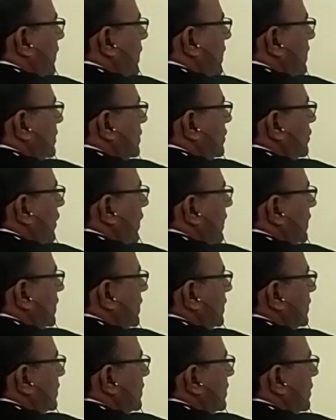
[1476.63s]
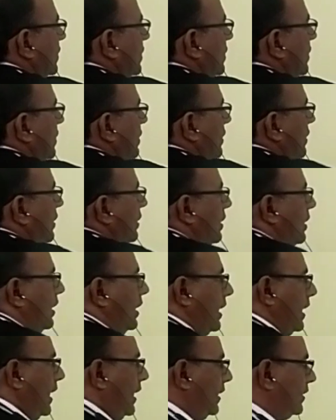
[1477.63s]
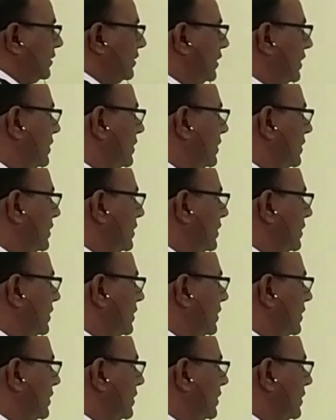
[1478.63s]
we can join this, and